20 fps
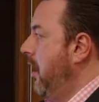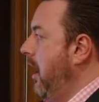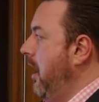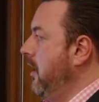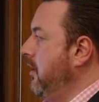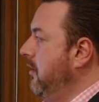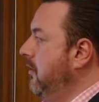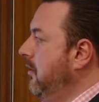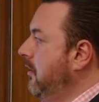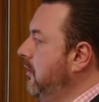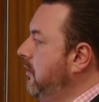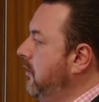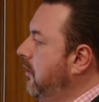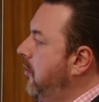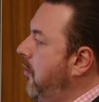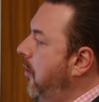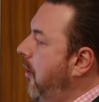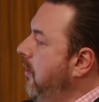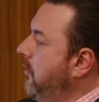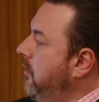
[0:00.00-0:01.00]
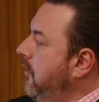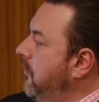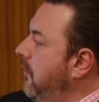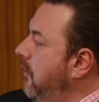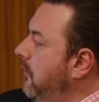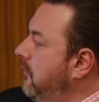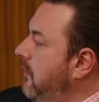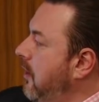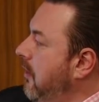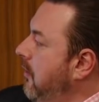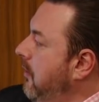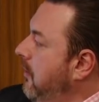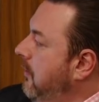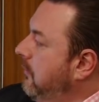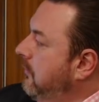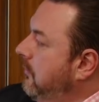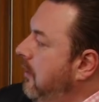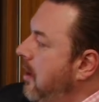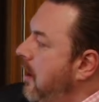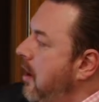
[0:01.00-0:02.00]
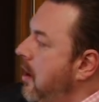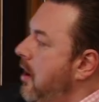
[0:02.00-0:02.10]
And you look at the growth of those areas,